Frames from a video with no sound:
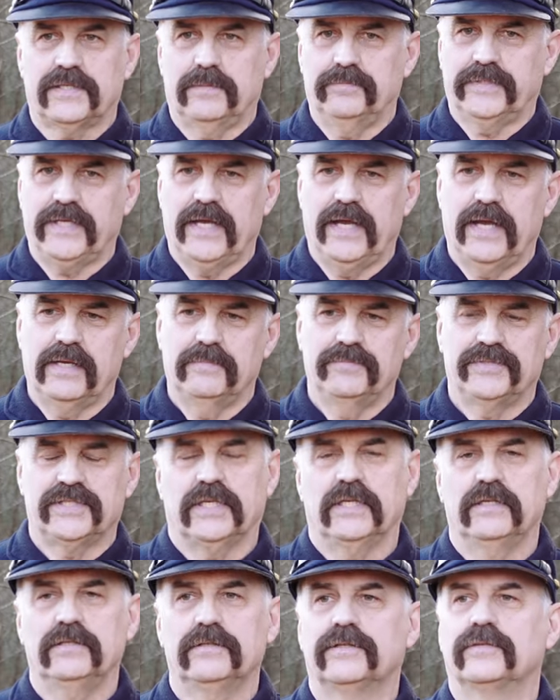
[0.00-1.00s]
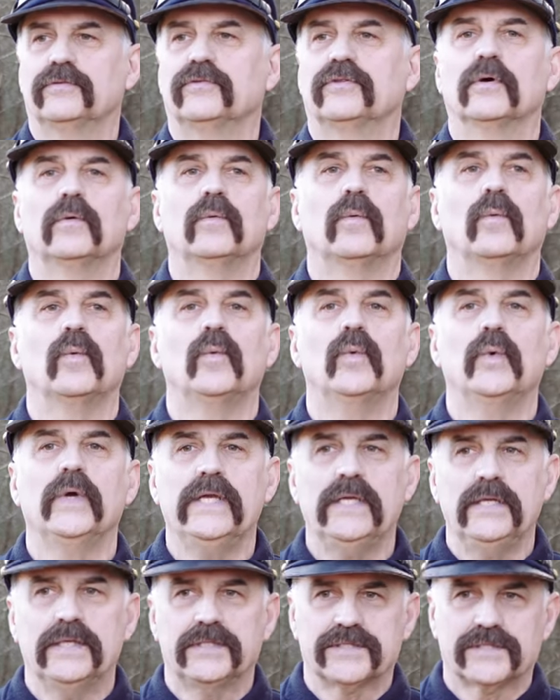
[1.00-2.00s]
sometimes into the
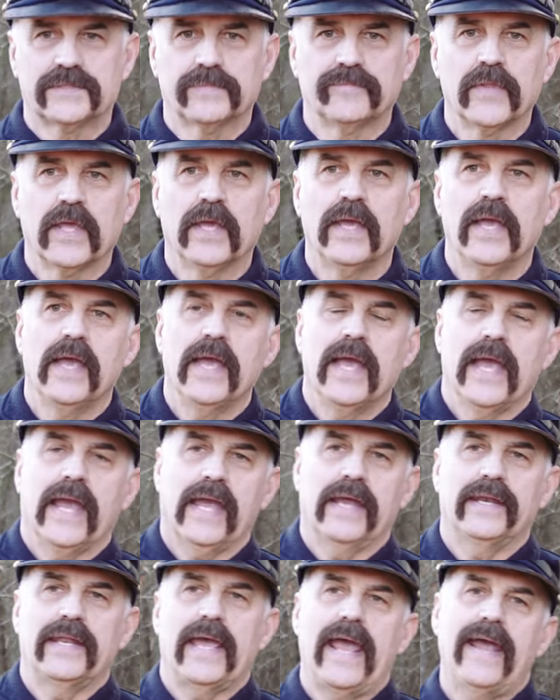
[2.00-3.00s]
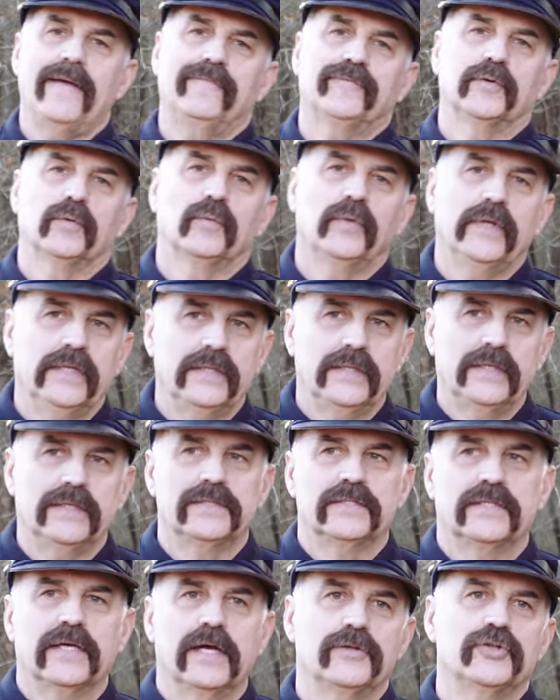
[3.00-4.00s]
weeks. And after we
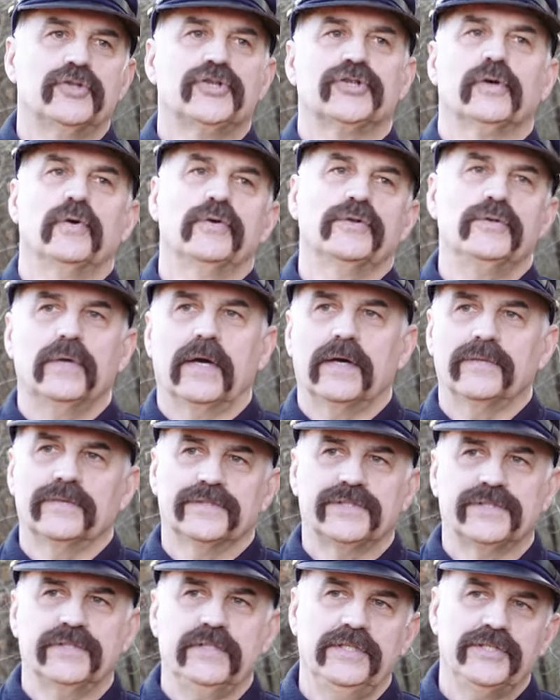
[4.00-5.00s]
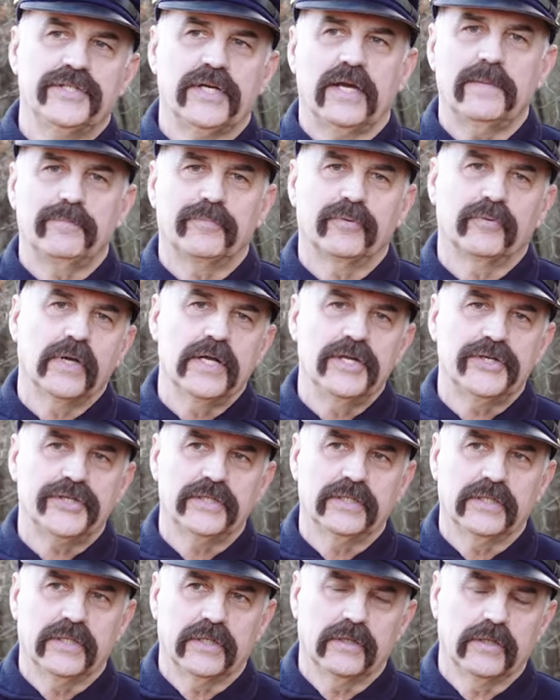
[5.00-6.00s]
get done showing you how the siege
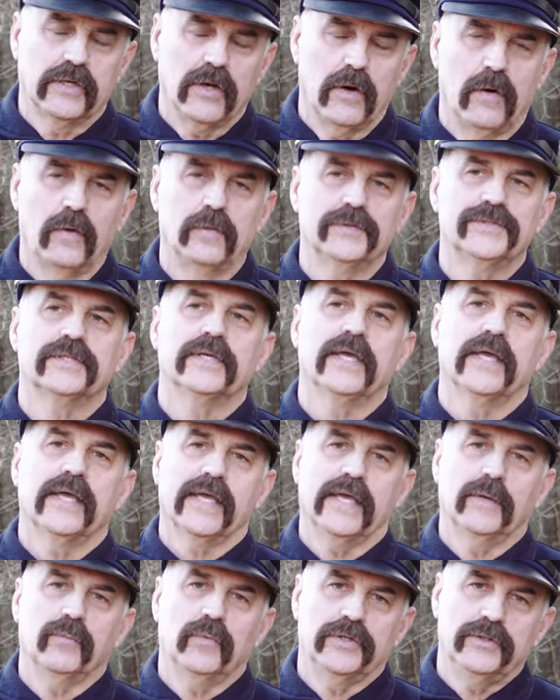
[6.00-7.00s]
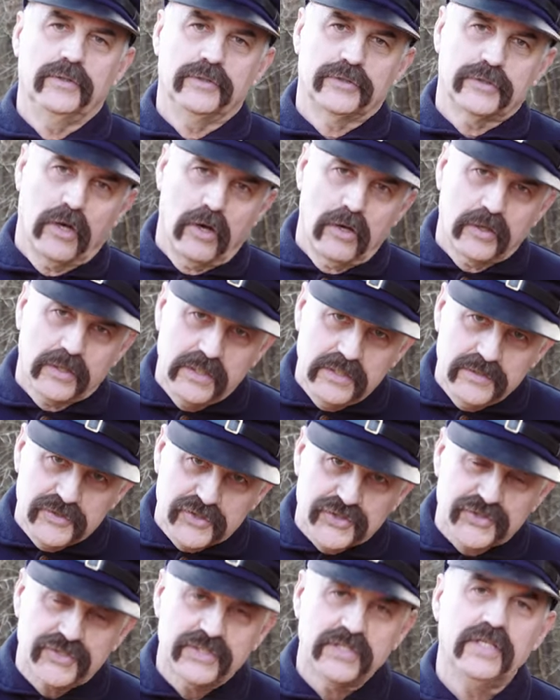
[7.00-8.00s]
operation goes, and when you're talking
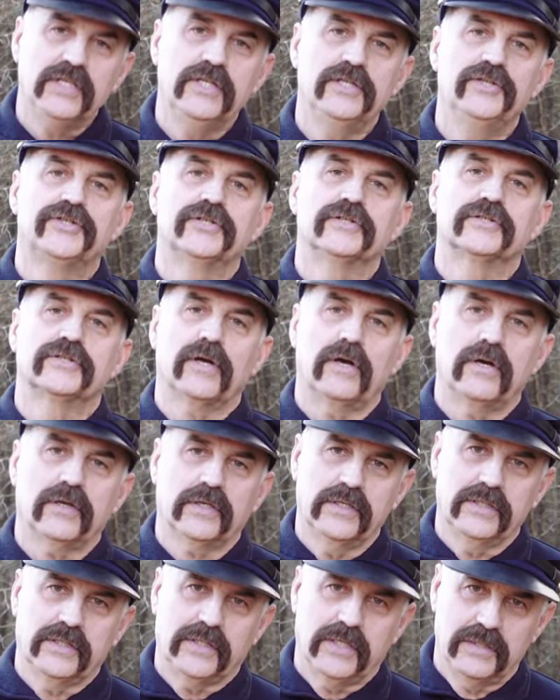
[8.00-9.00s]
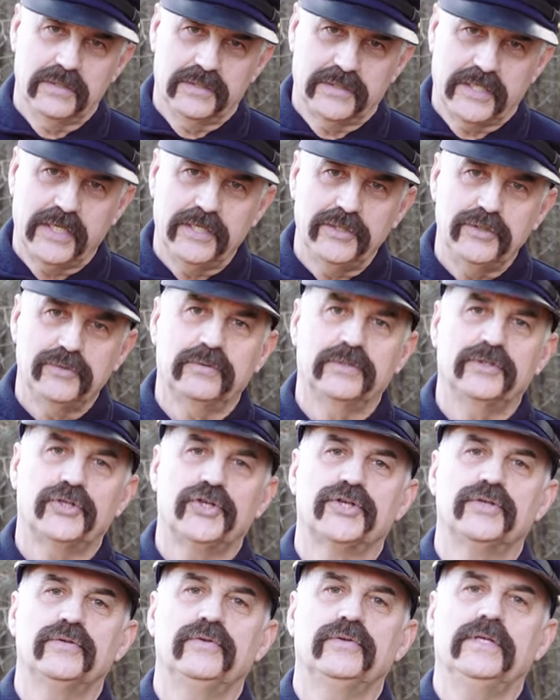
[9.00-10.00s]
siege, you're talking continuous
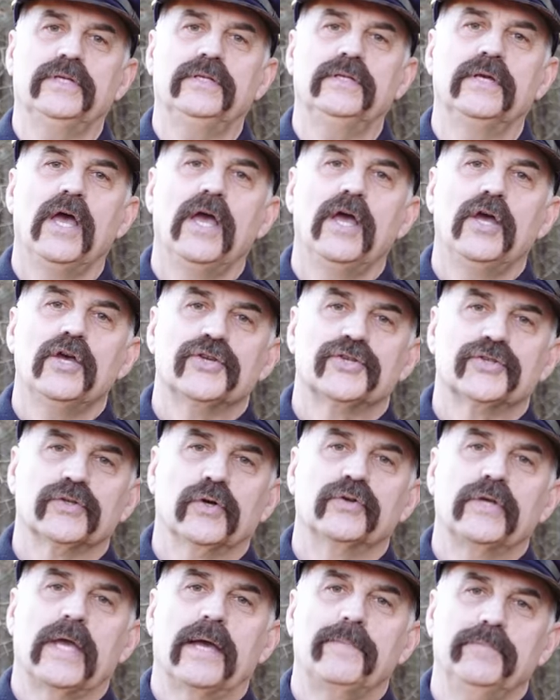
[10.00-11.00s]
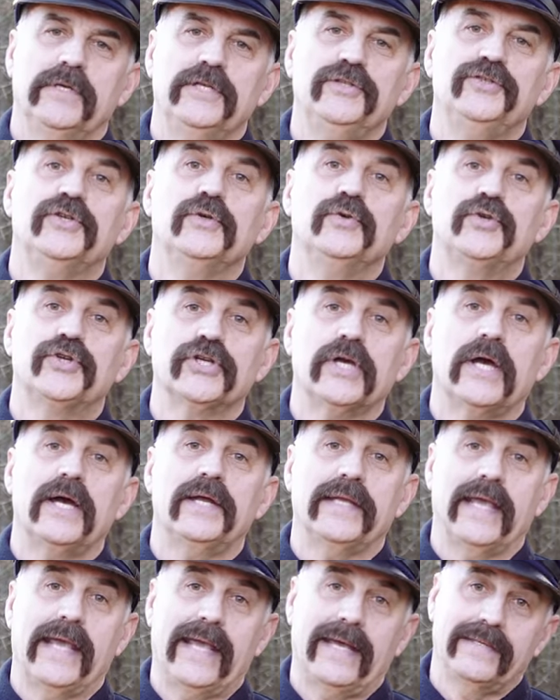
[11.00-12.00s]
shooting. So that means you
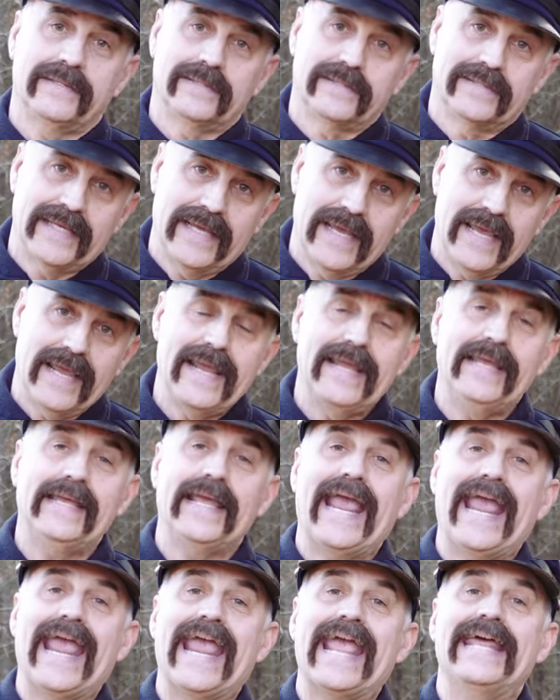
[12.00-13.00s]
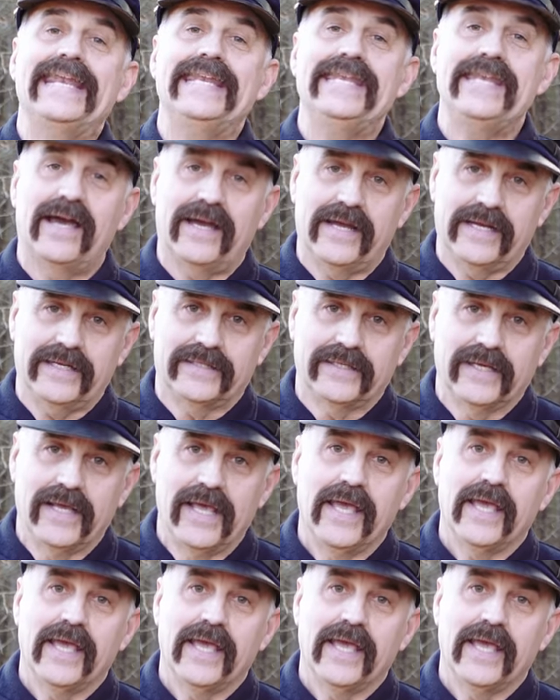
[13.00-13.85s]
shot at day and night.